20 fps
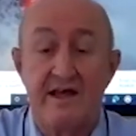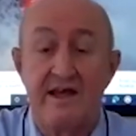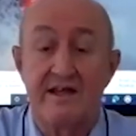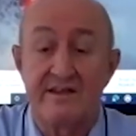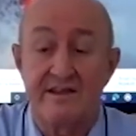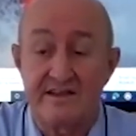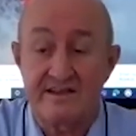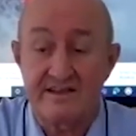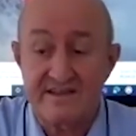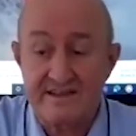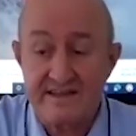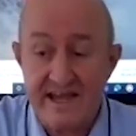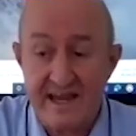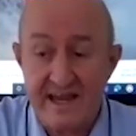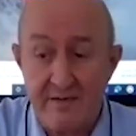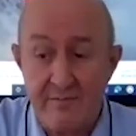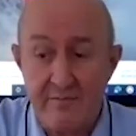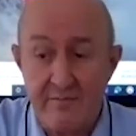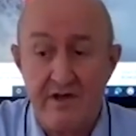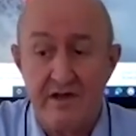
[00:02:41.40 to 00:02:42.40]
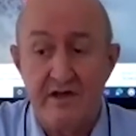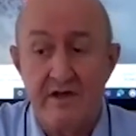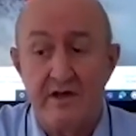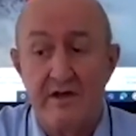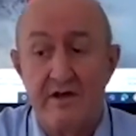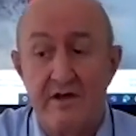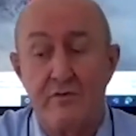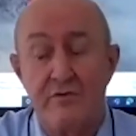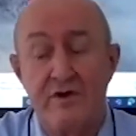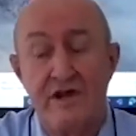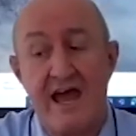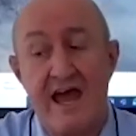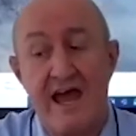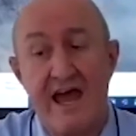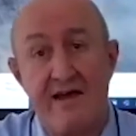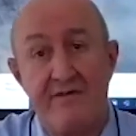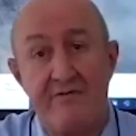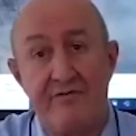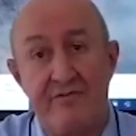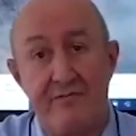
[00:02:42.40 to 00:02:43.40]
The same we
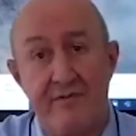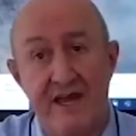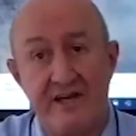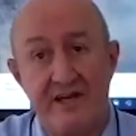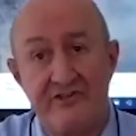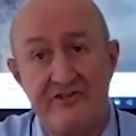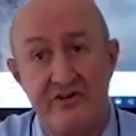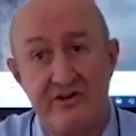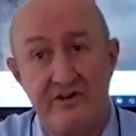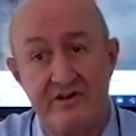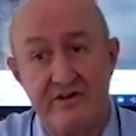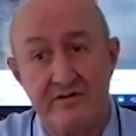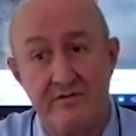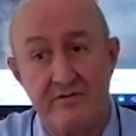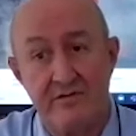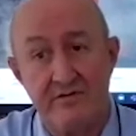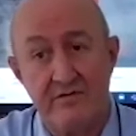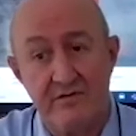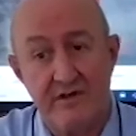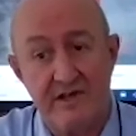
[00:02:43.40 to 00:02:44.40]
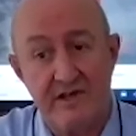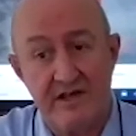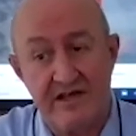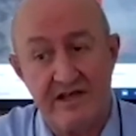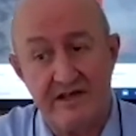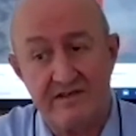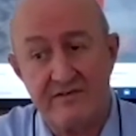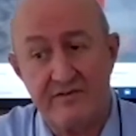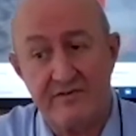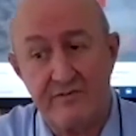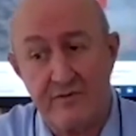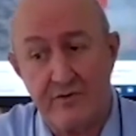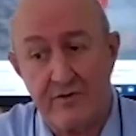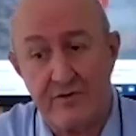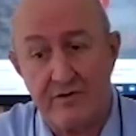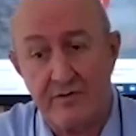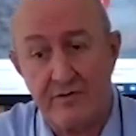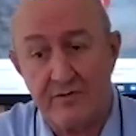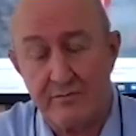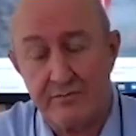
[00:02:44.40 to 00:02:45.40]
have mentioned is
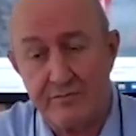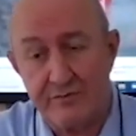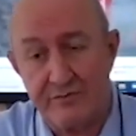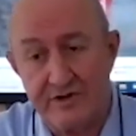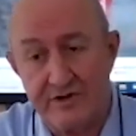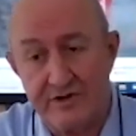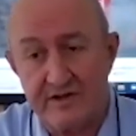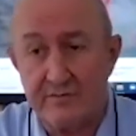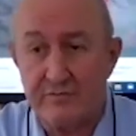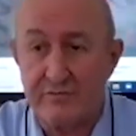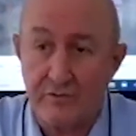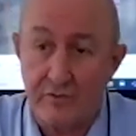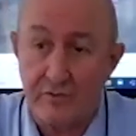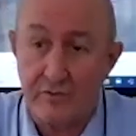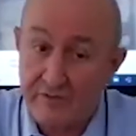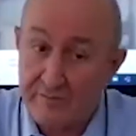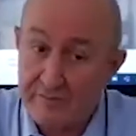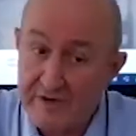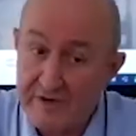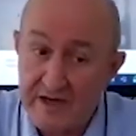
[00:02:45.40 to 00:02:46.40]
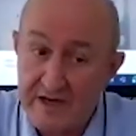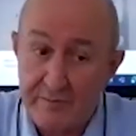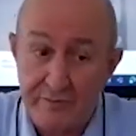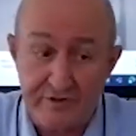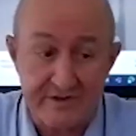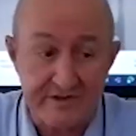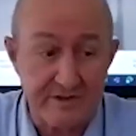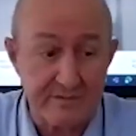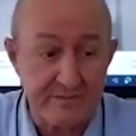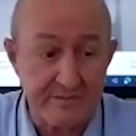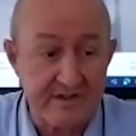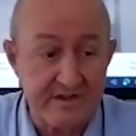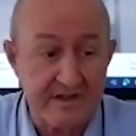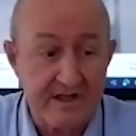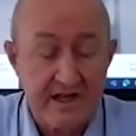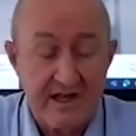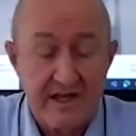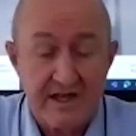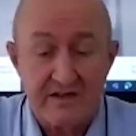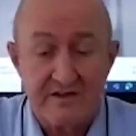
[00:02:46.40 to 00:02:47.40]
for prisms or mini prisms.
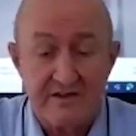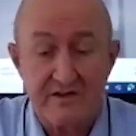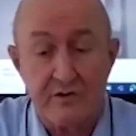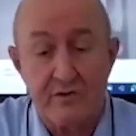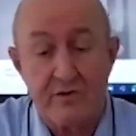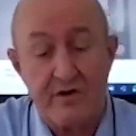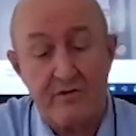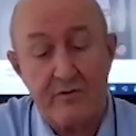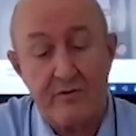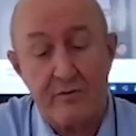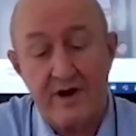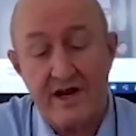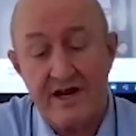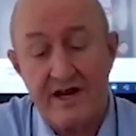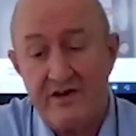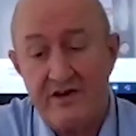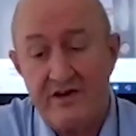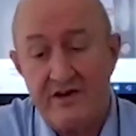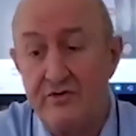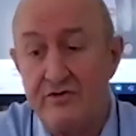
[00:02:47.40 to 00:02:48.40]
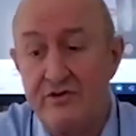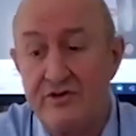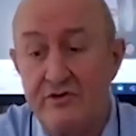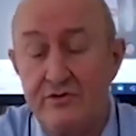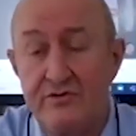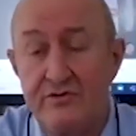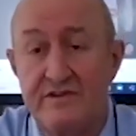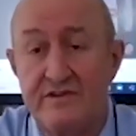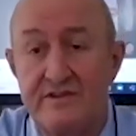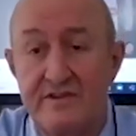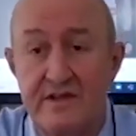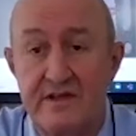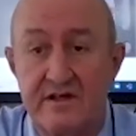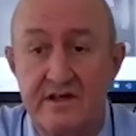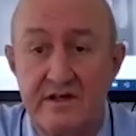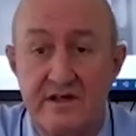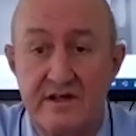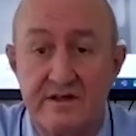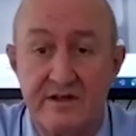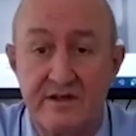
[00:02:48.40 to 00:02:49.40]
So when you use
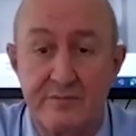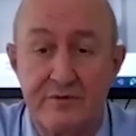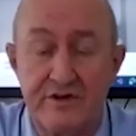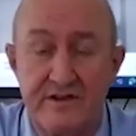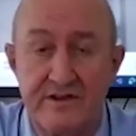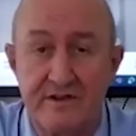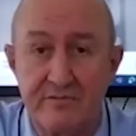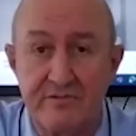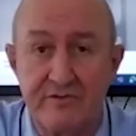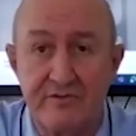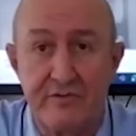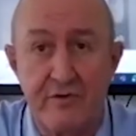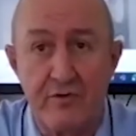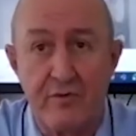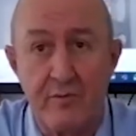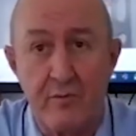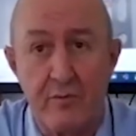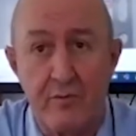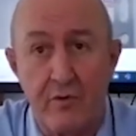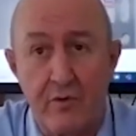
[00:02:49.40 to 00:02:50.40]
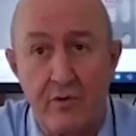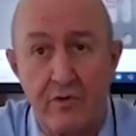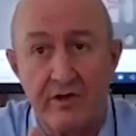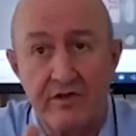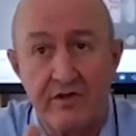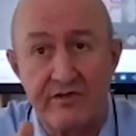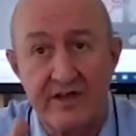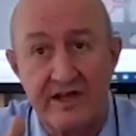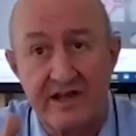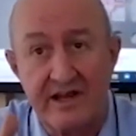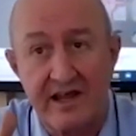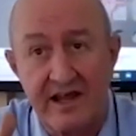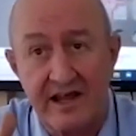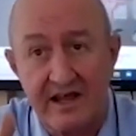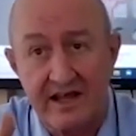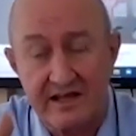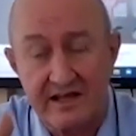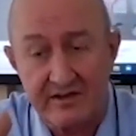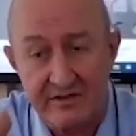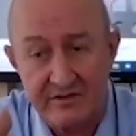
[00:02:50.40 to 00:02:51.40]
the prisms for more than
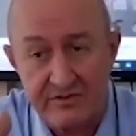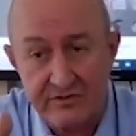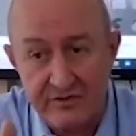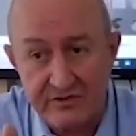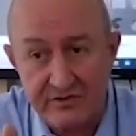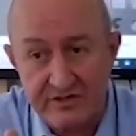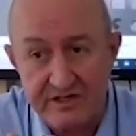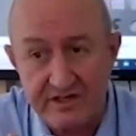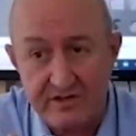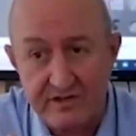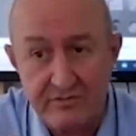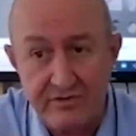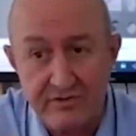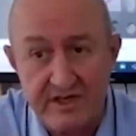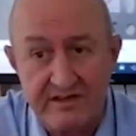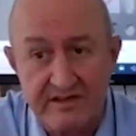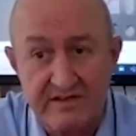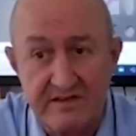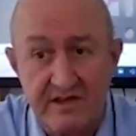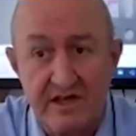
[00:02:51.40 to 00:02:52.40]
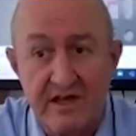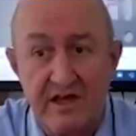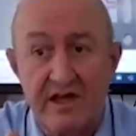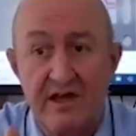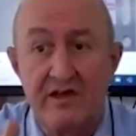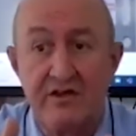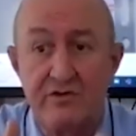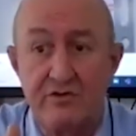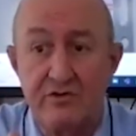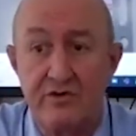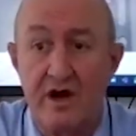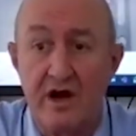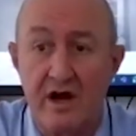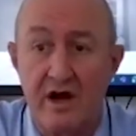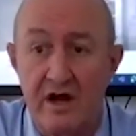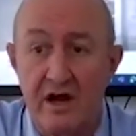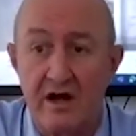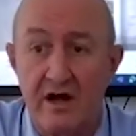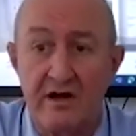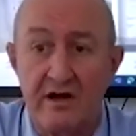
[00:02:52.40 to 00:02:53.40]
30 degrees,
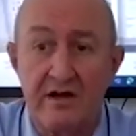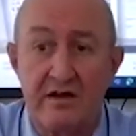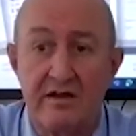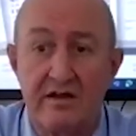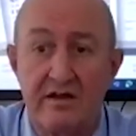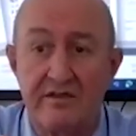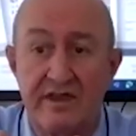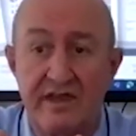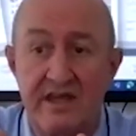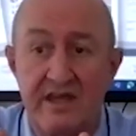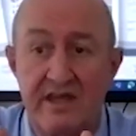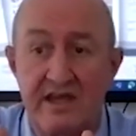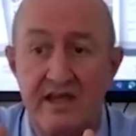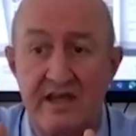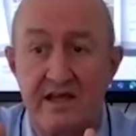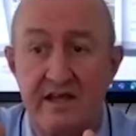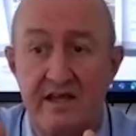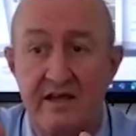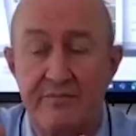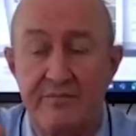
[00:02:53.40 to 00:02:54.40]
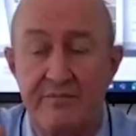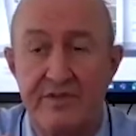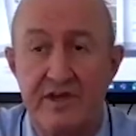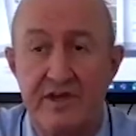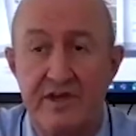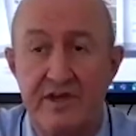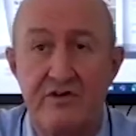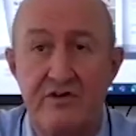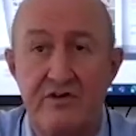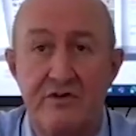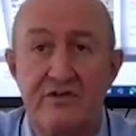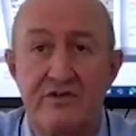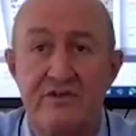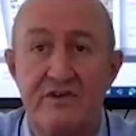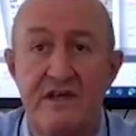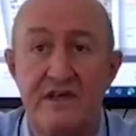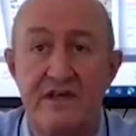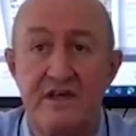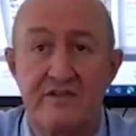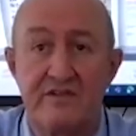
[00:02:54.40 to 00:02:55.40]
the
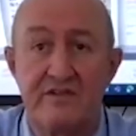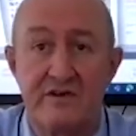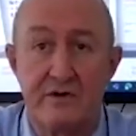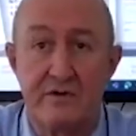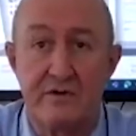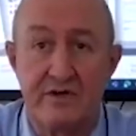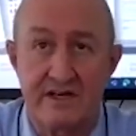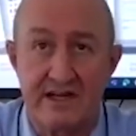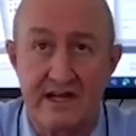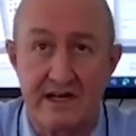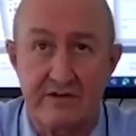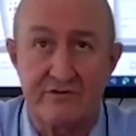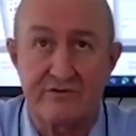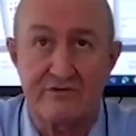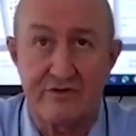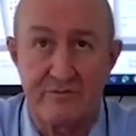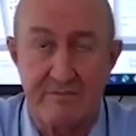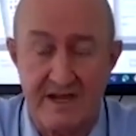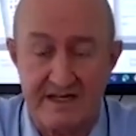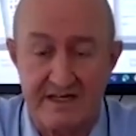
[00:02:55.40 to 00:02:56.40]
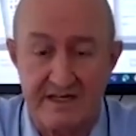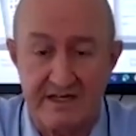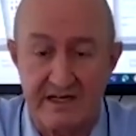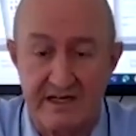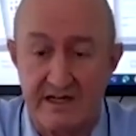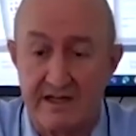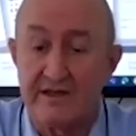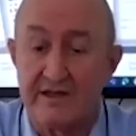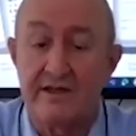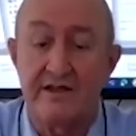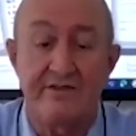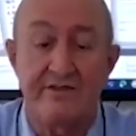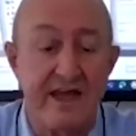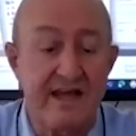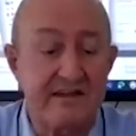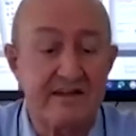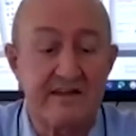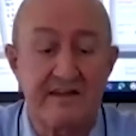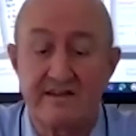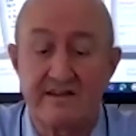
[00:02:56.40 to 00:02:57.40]
accuracy is going down dramatically.
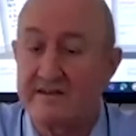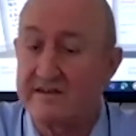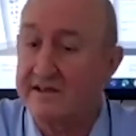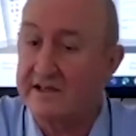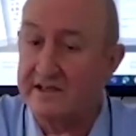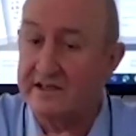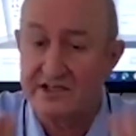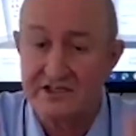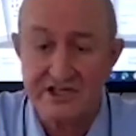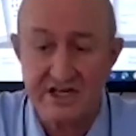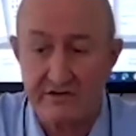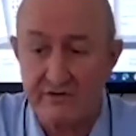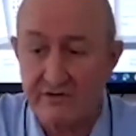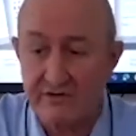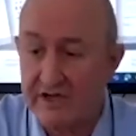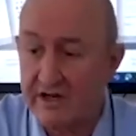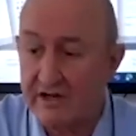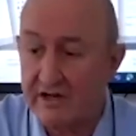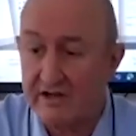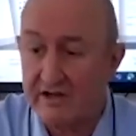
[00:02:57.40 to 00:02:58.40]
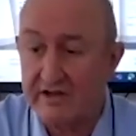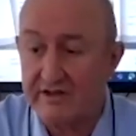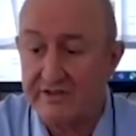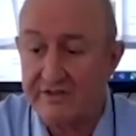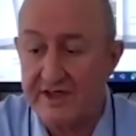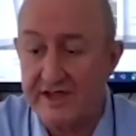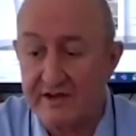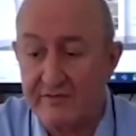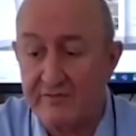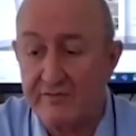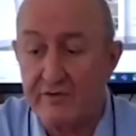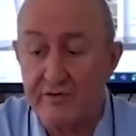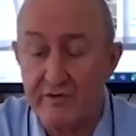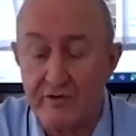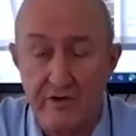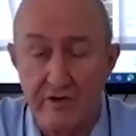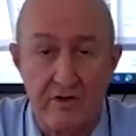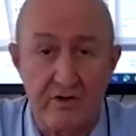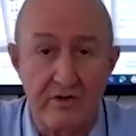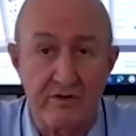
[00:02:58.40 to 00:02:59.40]
That is a general thing for
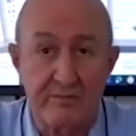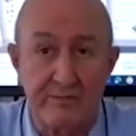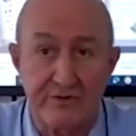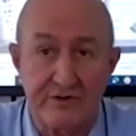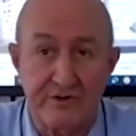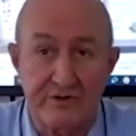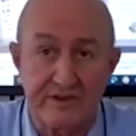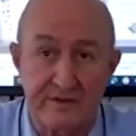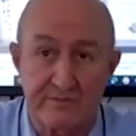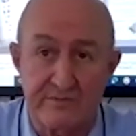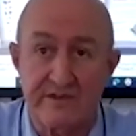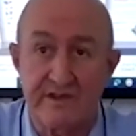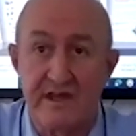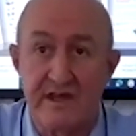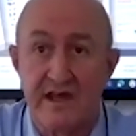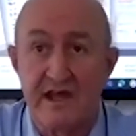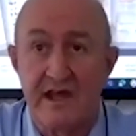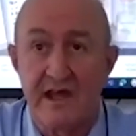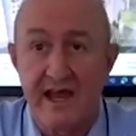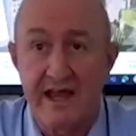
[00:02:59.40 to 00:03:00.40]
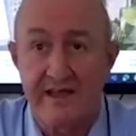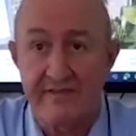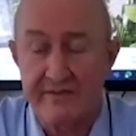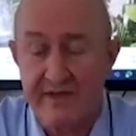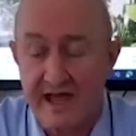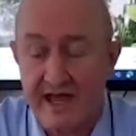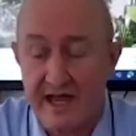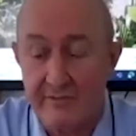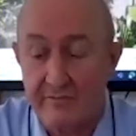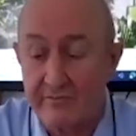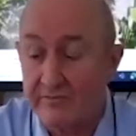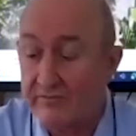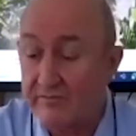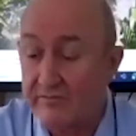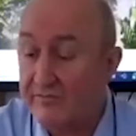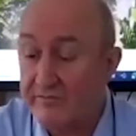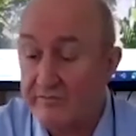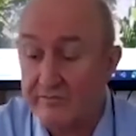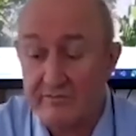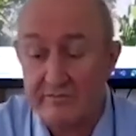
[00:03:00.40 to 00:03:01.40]
all prisms, and
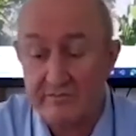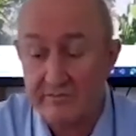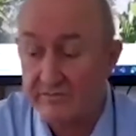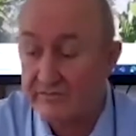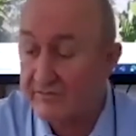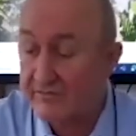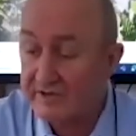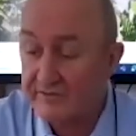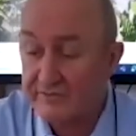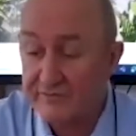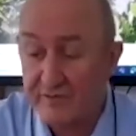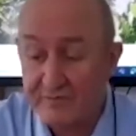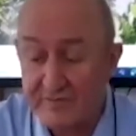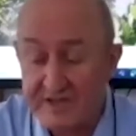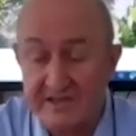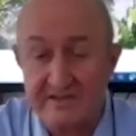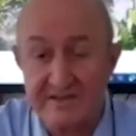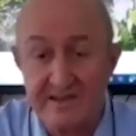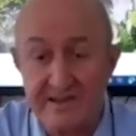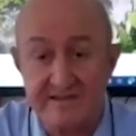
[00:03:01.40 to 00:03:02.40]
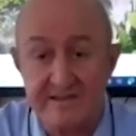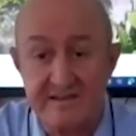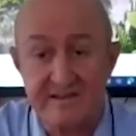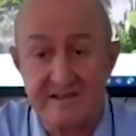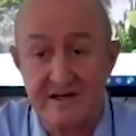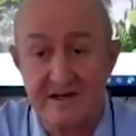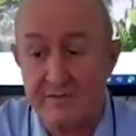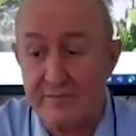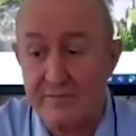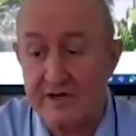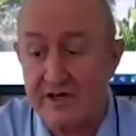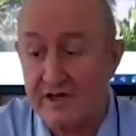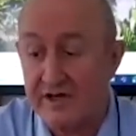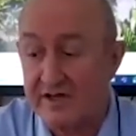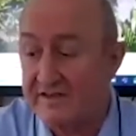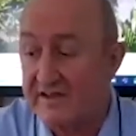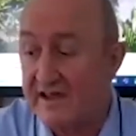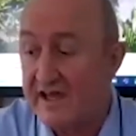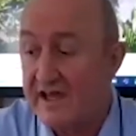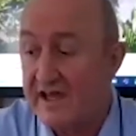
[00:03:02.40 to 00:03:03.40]
for me, it's necessary
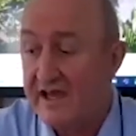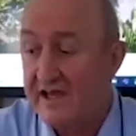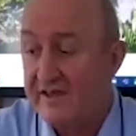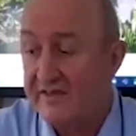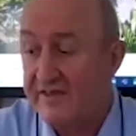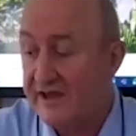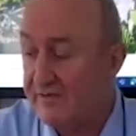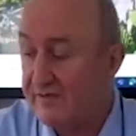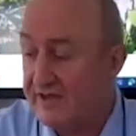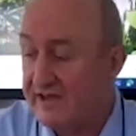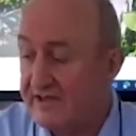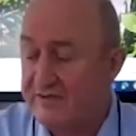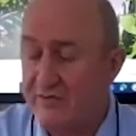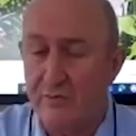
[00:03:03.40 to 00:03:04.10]
because there is